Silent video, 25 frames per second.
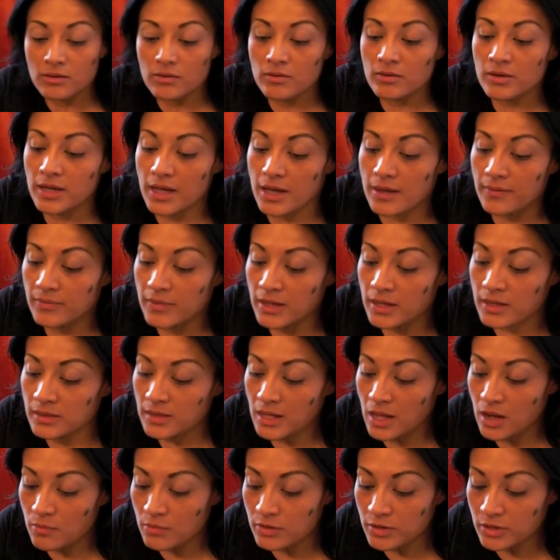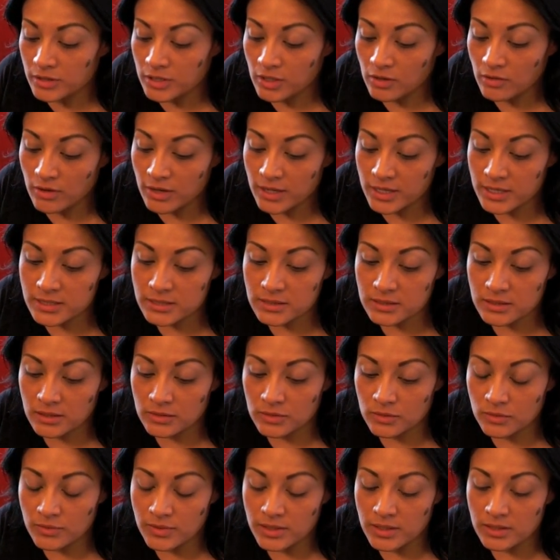okay, and now we're gonna go ahead and
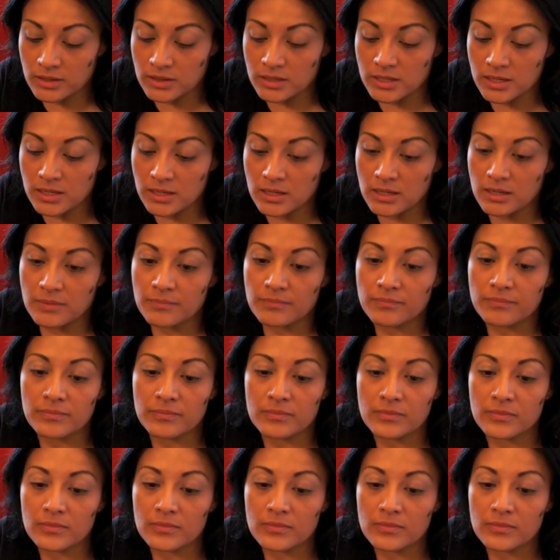start doing the